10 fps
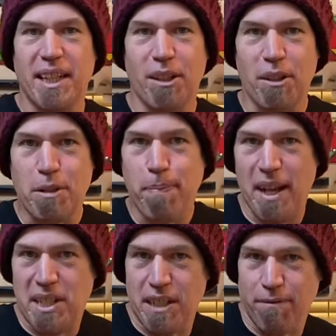it looks
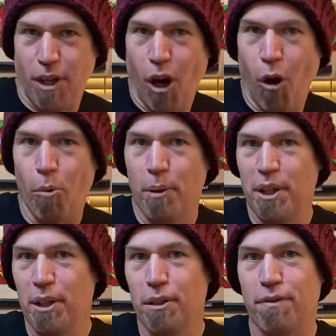best if the whole
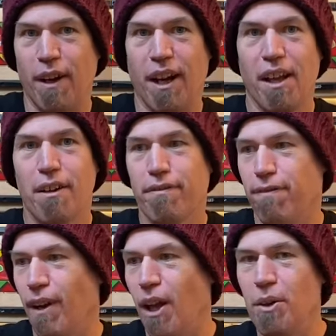manoeuvre
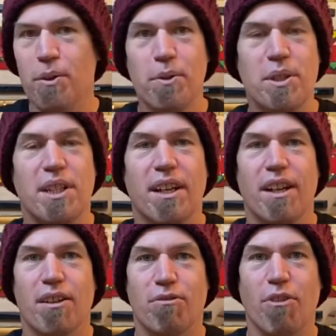flows
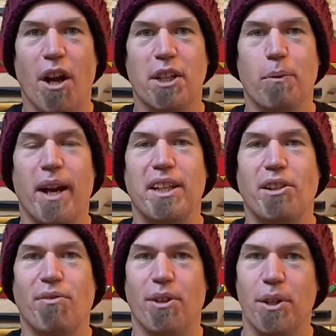right the way
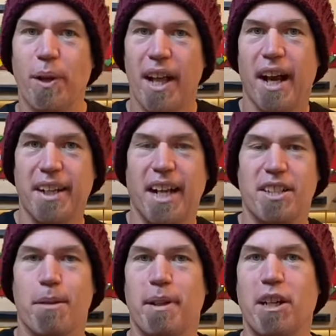through, and that's
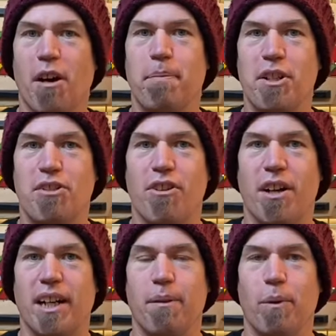something I've been
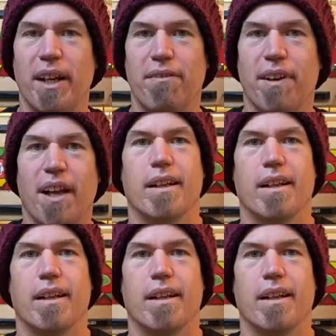struggling with.